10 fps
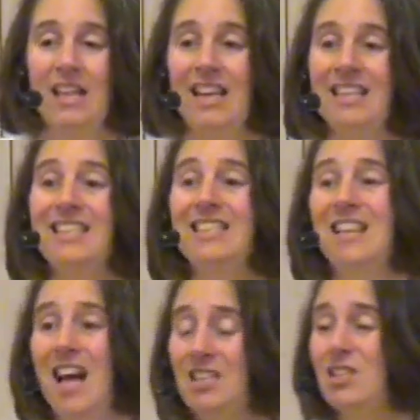that's
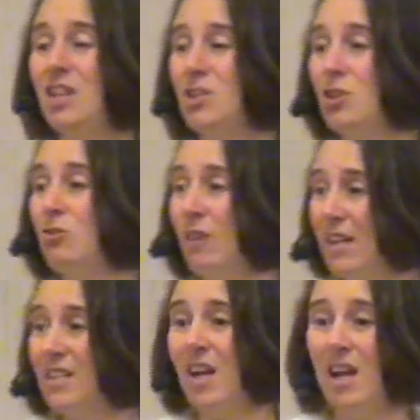not such a
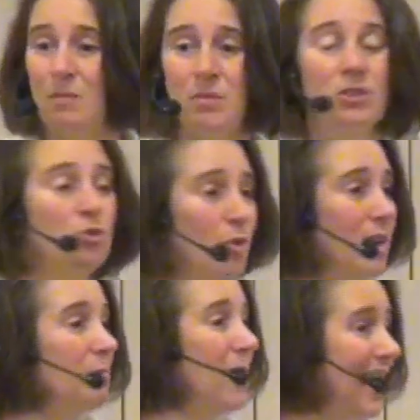great time to
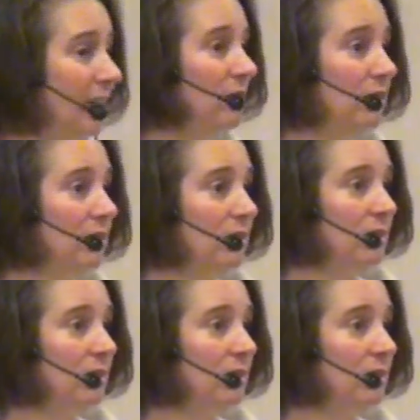join battle.